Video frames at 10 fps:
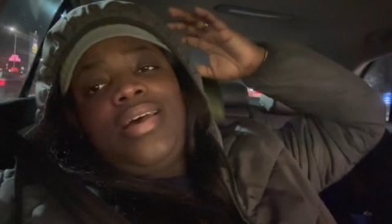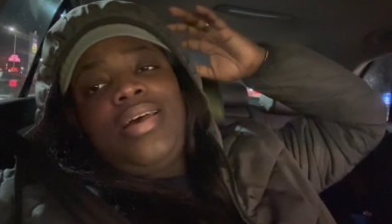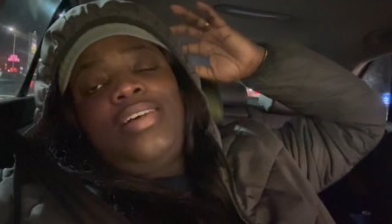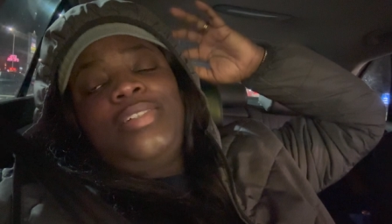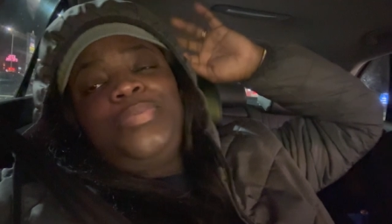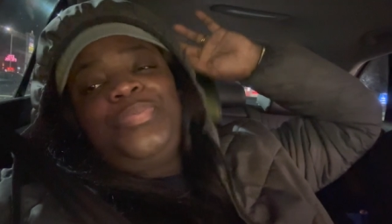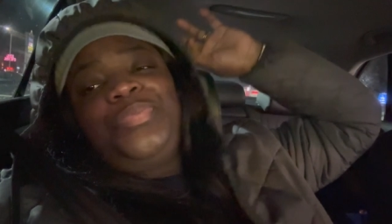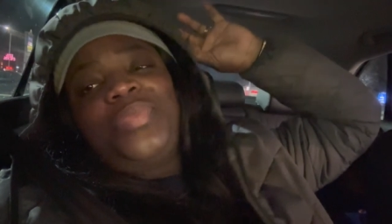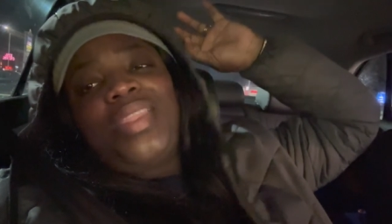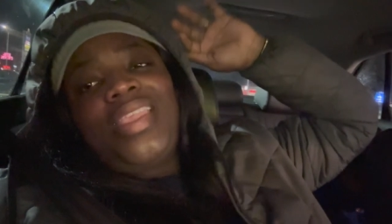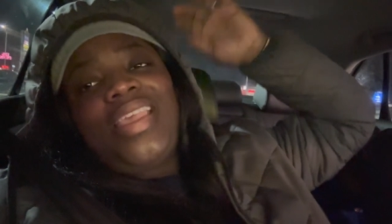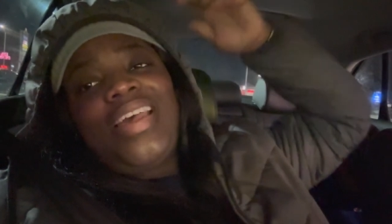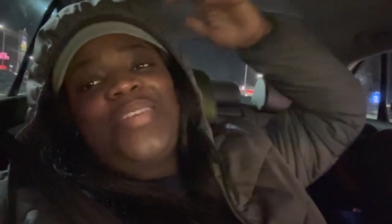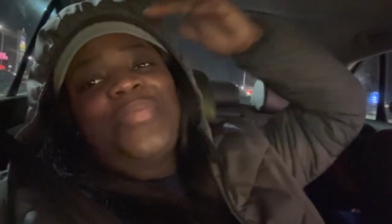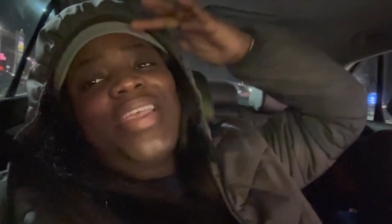um,
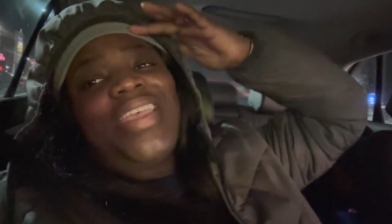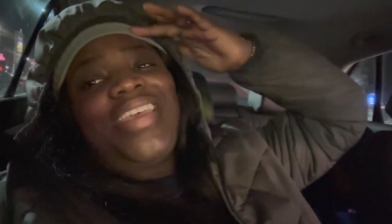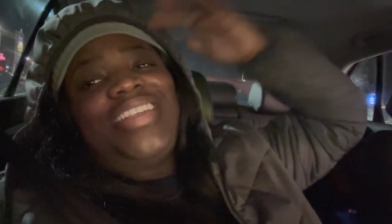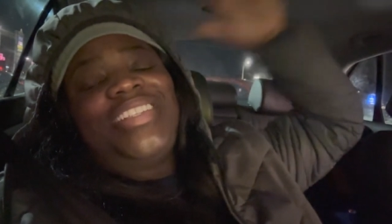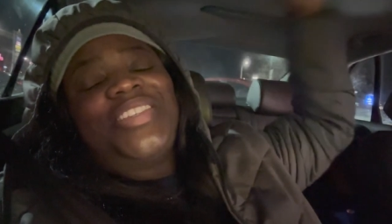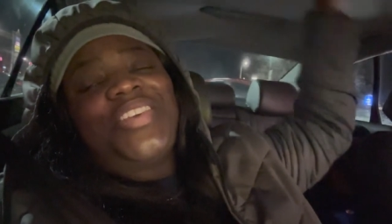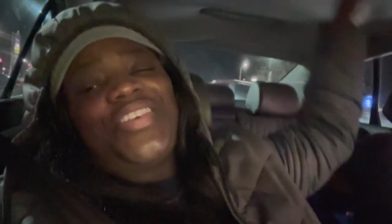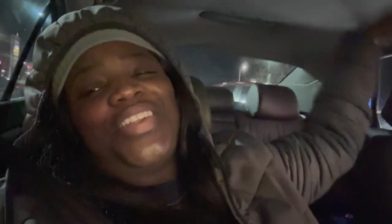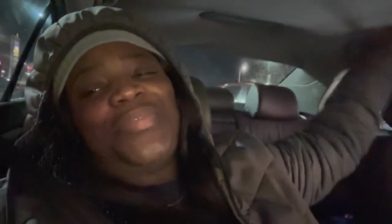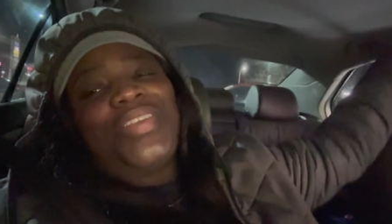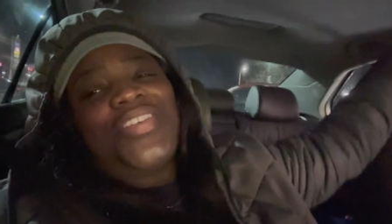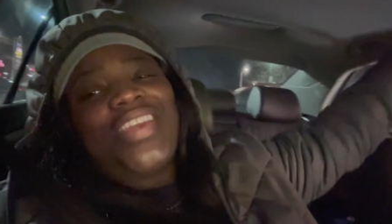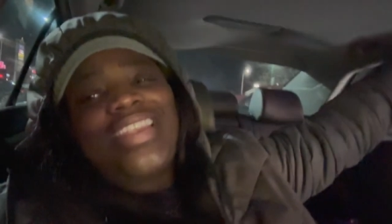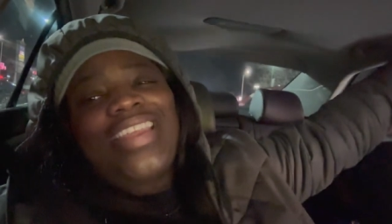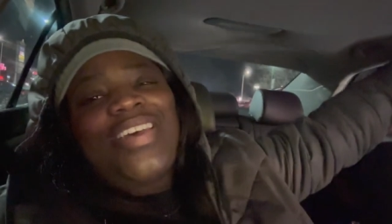yeah, my head is hurting me
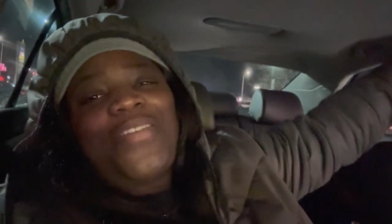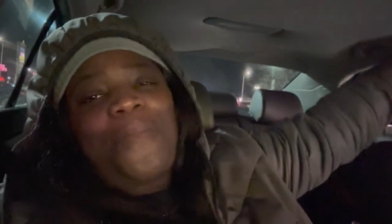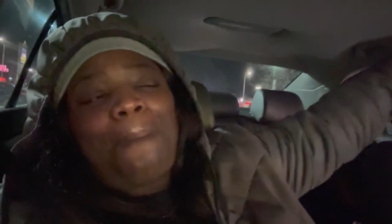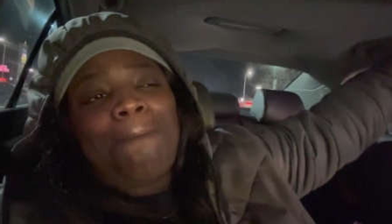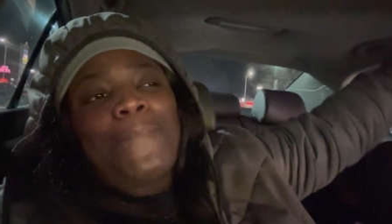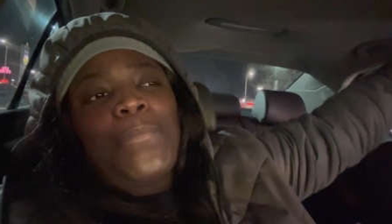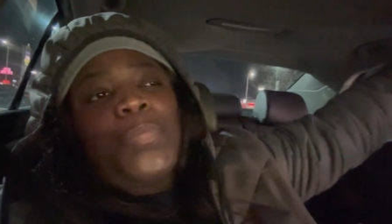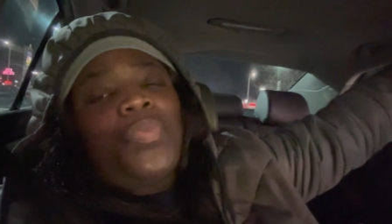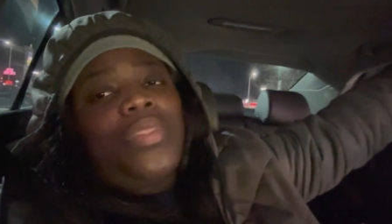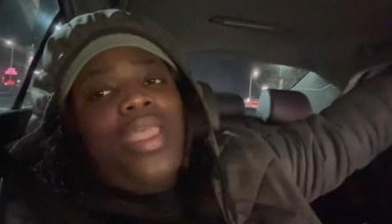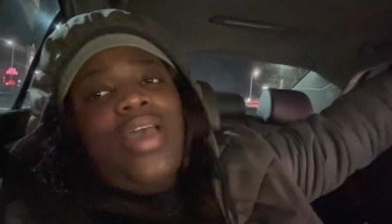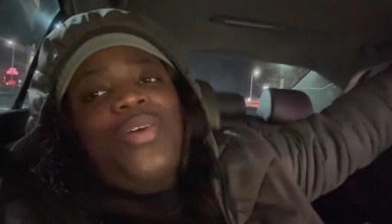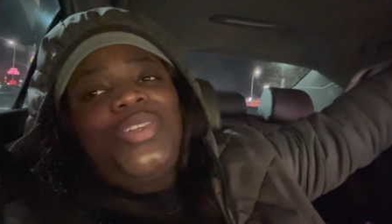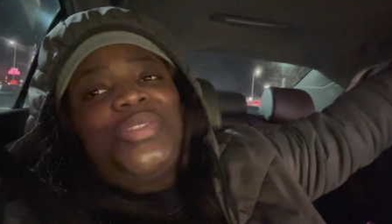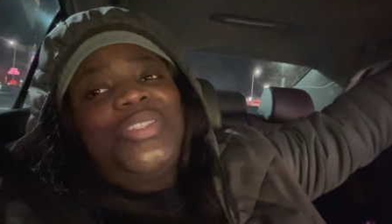right now. I
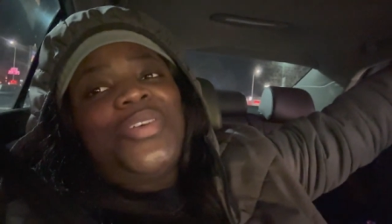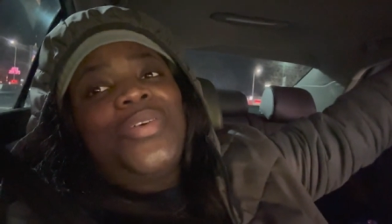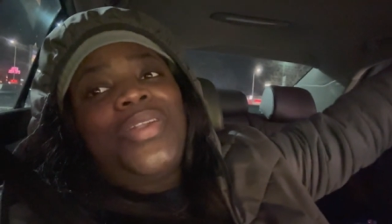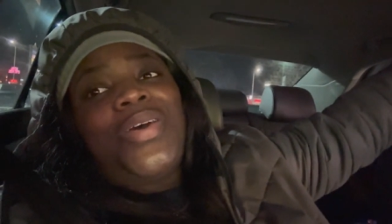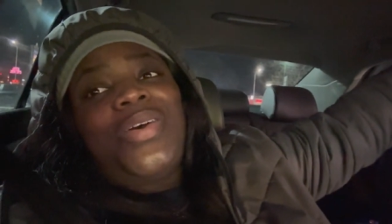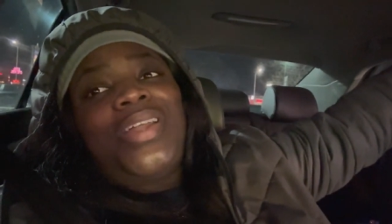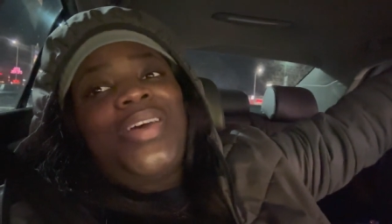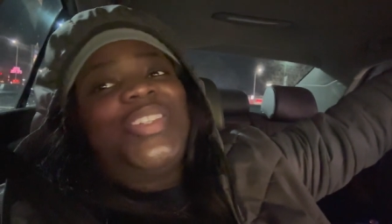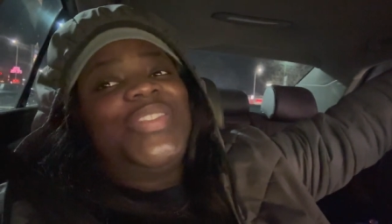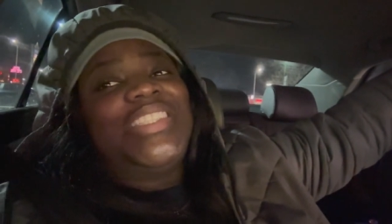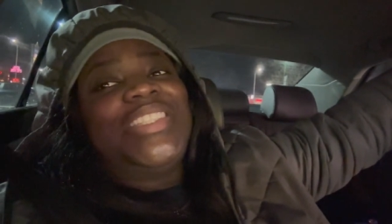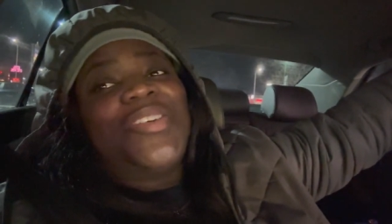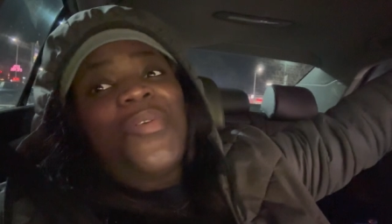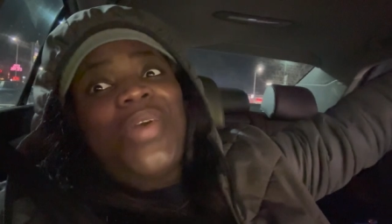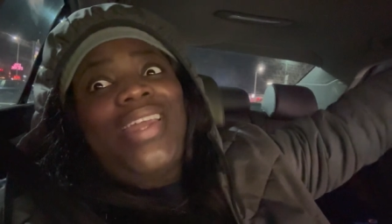don't know what's going on. I don't know if it's the
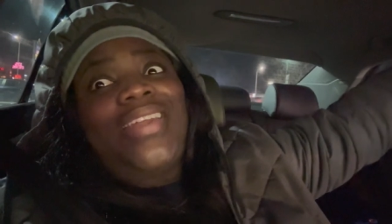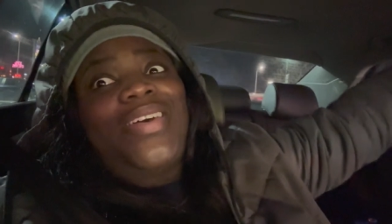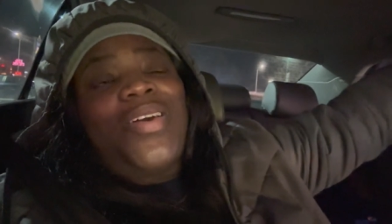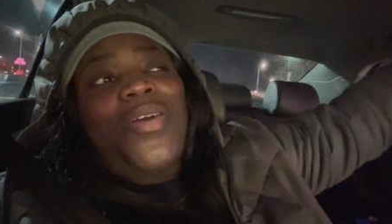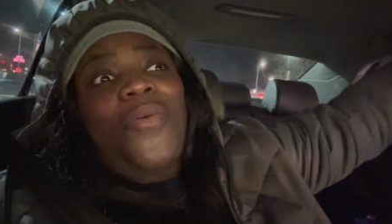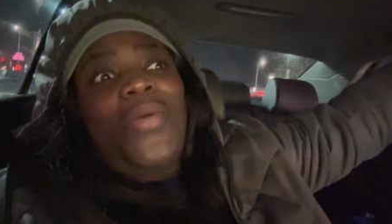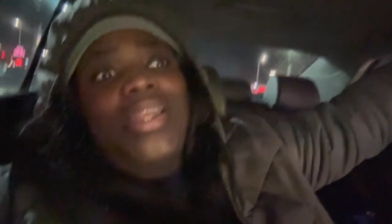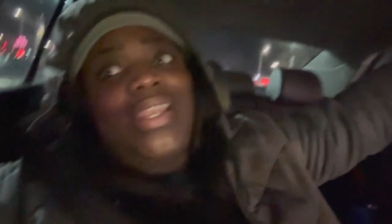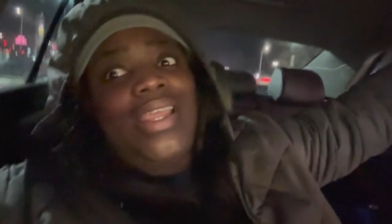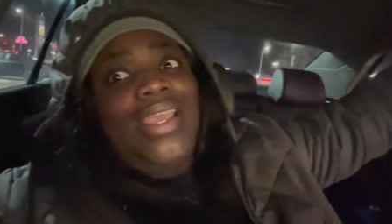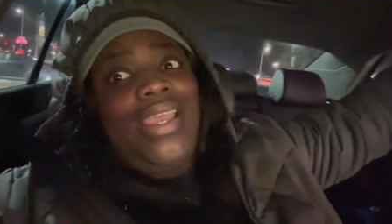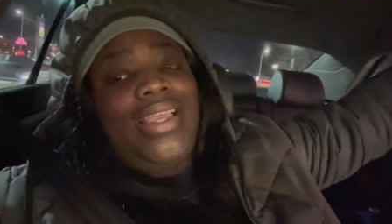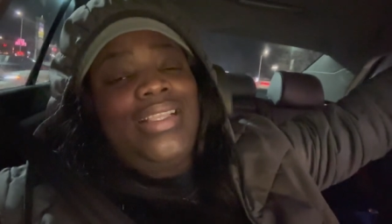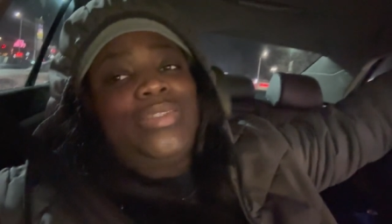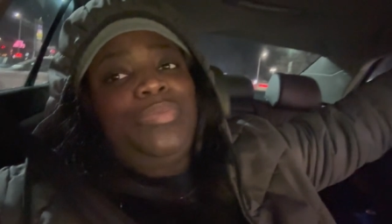weather or what it
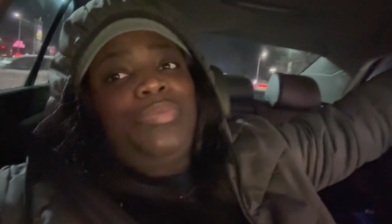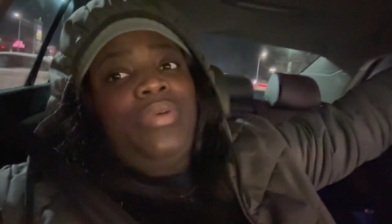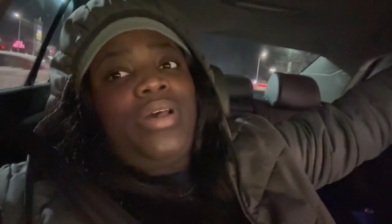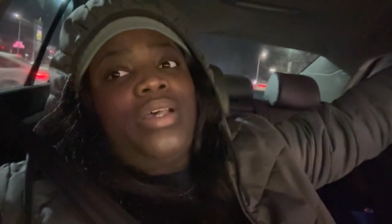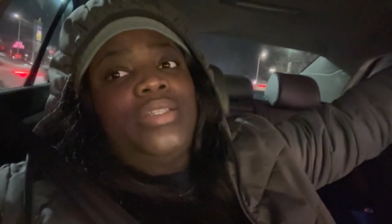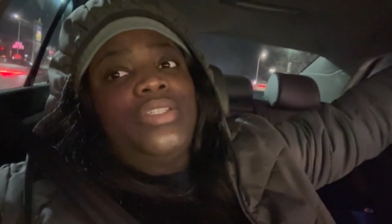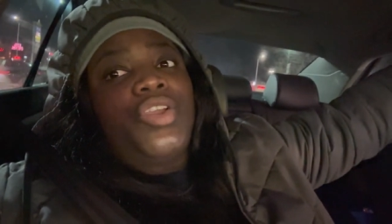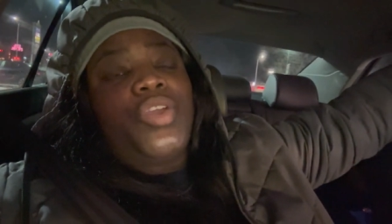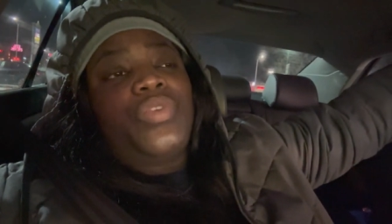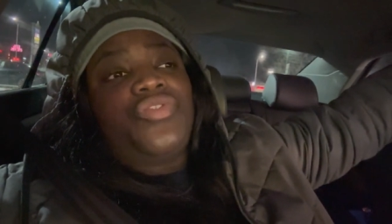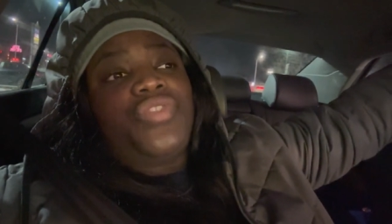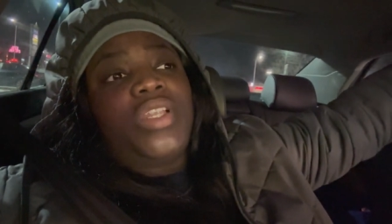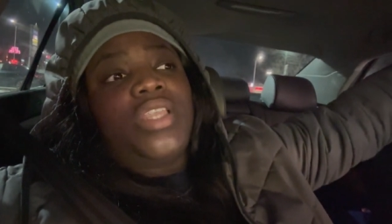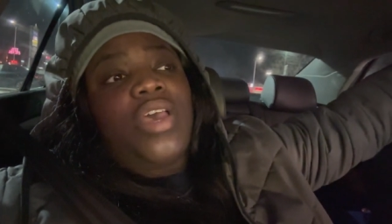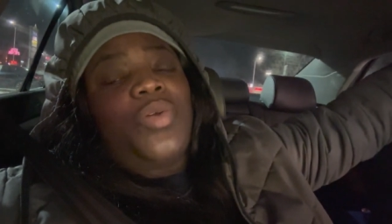is, but your girl was really
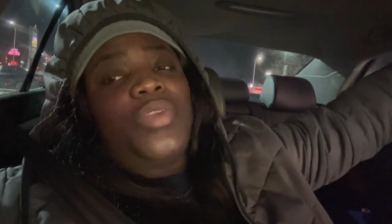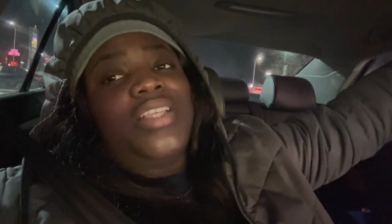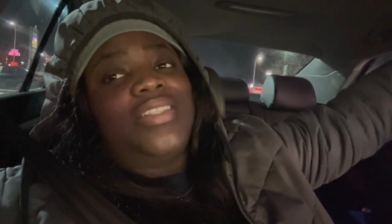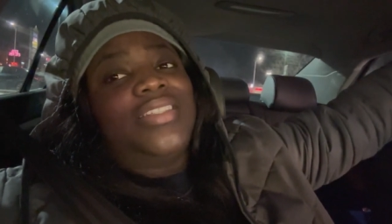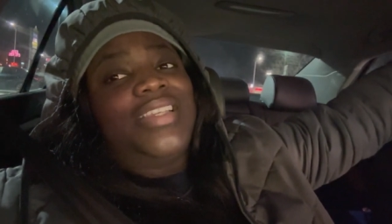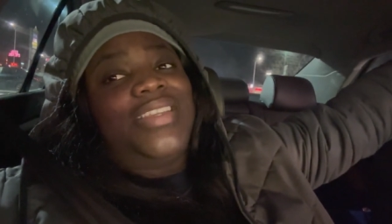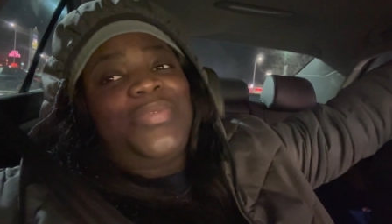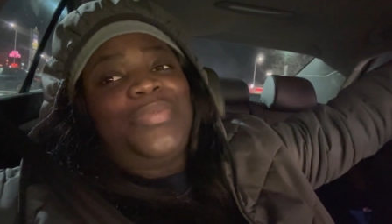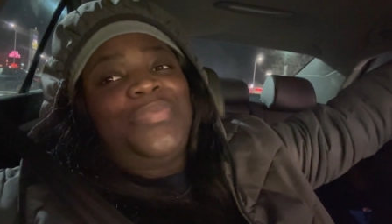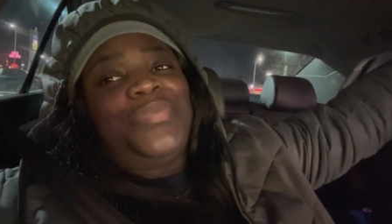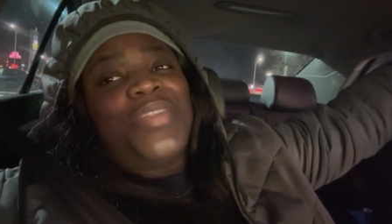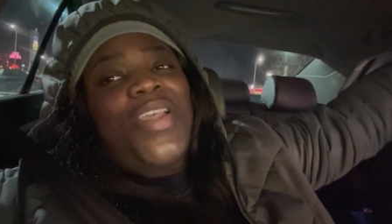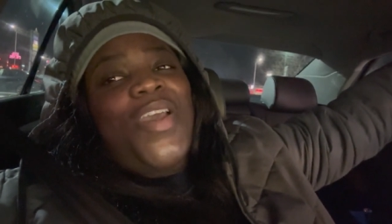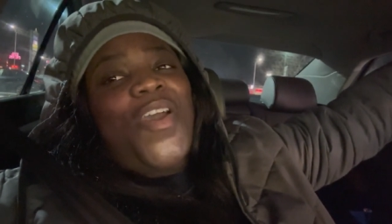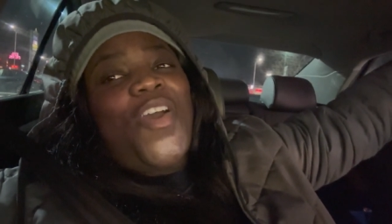down yesterday.
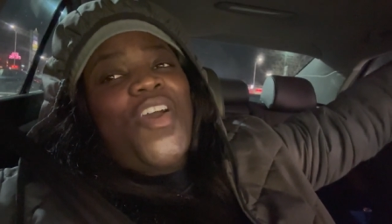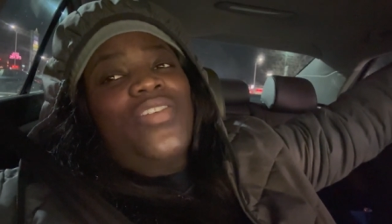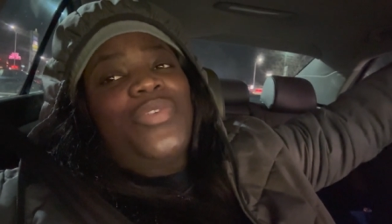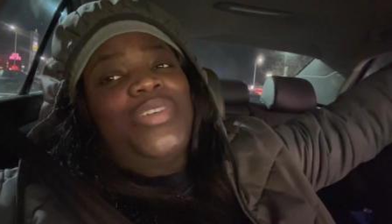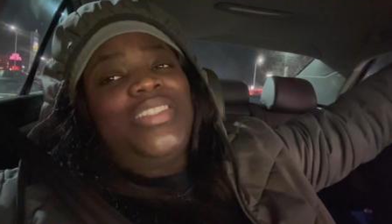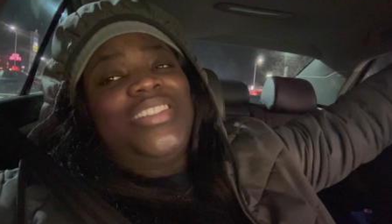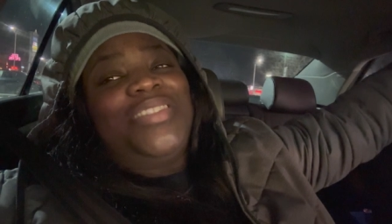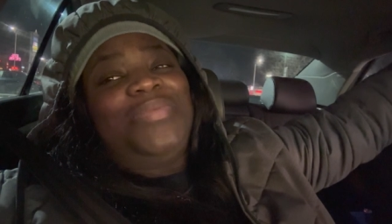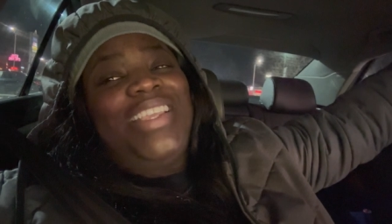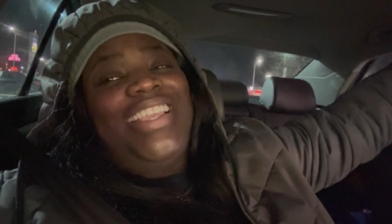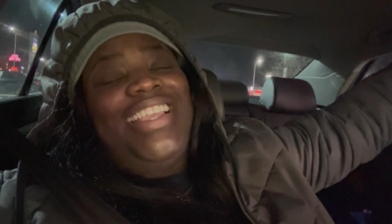All of it was me